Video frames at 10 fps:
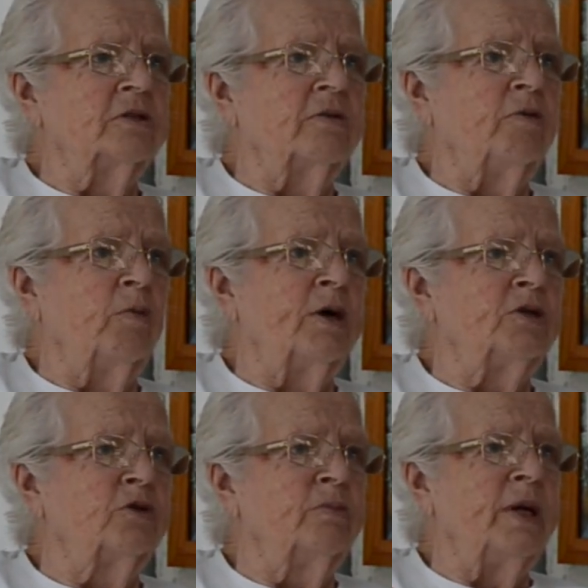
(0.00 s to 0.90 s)
or if we went
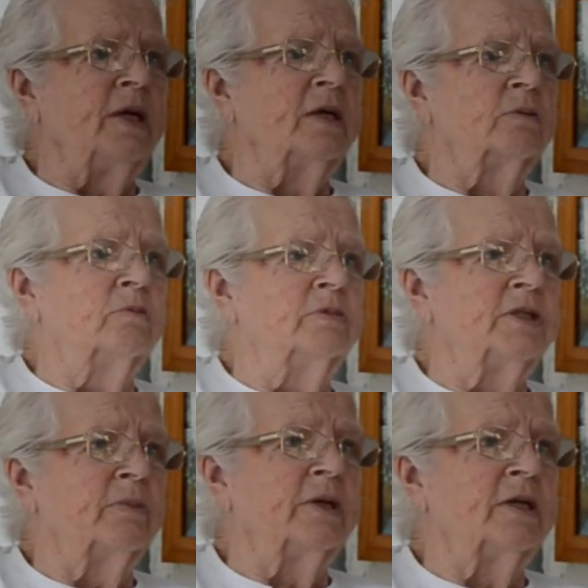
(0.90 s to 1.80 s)
to a meeting and
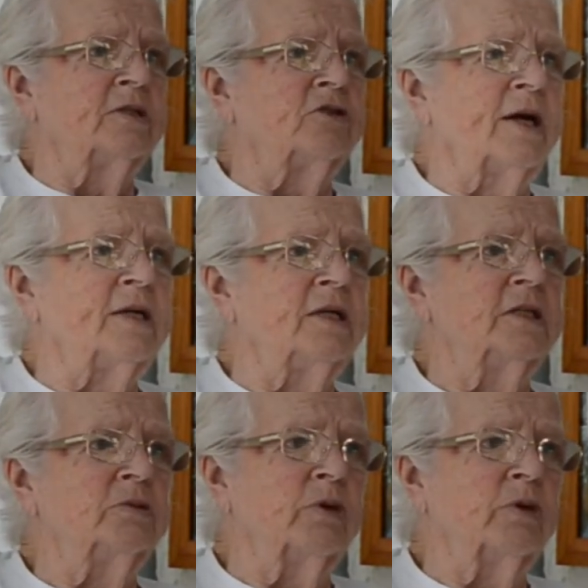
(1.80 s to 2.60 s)
somebody attracted us,